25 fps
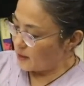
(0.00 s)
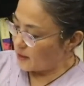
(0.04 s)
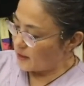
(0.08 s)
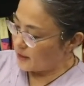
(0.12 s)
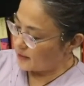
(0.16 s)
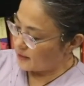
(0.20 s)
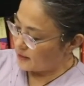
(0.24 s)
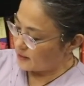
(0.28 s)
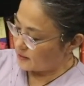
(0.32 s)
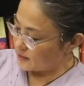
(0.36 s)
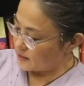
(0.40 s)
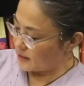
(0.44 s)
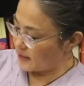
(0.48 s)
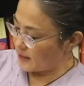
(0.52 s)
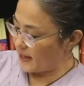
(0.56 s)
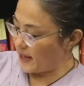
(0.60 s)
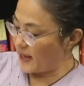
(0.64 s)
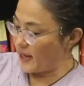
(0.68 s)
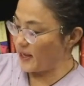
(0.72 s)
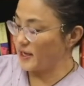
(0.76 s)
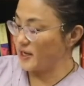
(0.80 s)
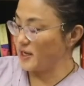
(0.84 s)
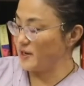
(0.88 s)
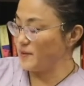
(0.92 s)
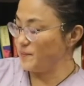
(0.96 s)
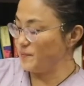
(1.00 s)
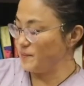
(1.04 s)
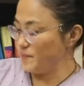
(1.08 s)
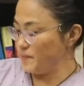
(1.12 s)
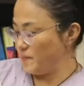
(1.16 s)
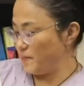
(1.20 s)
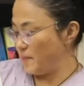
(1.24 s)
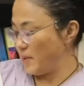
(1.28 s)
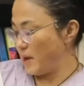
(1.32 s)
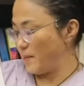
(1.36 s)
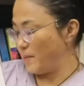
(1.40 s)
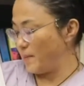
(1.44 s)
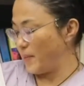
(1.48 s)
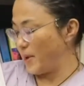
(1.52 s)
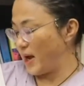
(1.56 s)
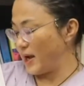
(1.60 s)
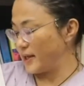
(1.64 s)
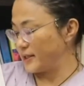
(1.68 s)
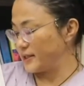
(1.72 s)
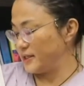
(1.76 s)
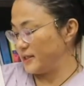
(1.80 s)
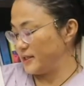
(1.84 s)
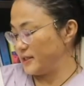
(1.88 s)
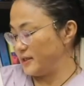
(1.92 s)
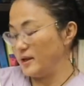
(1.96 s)
And then the aching
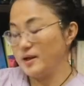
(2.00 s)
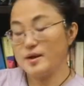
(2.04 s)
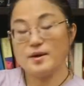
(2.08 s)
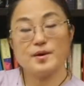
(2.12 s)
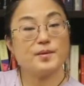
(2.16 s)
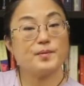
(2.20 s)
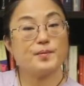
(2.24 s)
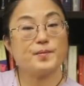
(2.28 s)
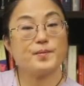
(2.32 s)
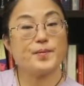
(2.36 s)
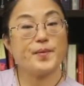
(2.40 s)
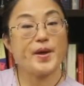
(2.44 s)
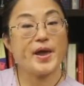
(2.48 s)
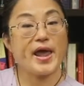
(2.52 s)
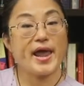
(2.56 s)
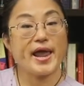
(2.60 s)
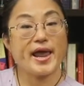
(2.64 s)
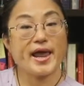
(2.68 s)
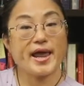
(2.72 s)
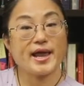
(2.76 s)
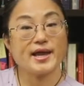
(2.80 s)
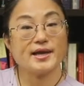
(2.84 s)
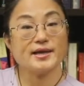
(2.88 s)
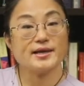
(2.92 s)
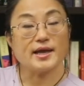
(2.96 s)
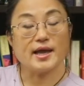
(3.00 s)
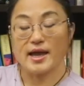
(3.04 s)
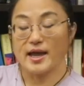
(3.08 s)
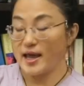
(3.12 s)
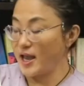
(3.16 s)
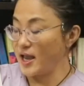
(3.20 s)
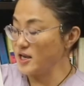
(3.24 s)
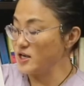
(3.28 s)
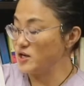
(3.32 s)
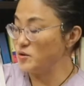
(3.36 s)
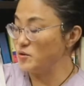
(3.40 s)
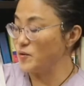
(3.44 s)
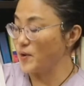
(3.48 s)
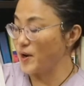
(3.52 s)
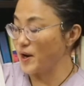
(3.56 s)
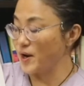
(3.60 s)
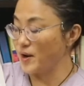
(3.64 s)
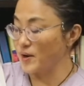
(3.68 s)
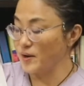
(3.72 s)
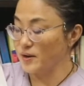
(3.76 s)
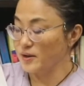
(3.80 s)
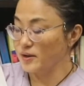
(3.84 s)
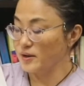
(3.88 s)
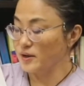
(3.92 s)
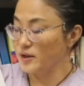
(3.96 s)
body, pain
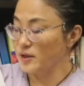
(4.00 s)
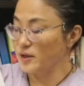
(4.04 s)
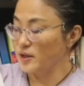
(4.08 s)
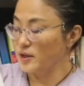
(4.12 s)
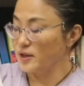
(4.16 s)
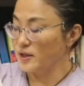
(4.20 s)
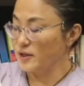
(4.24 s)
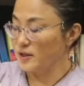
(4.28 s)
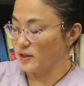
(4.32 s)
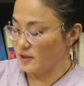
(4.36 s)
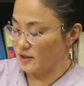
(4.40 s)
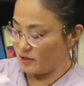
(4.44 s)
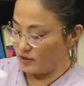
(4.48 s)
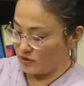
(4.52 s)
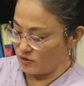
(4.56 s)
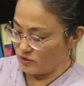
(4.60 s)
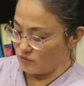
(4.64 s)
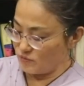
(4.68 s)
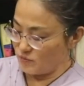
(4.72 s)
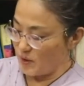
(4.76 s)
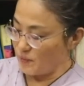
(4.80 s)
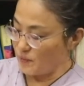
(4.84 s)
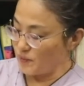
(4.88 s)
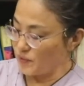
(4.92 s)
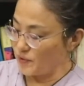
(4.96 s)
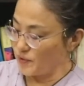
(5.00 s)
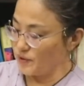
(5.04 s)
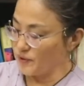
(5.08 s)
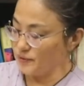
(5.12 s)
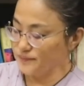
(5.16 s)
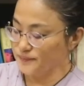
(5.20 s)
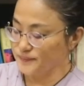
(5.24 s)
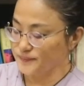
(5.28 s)
anywhere, you remember?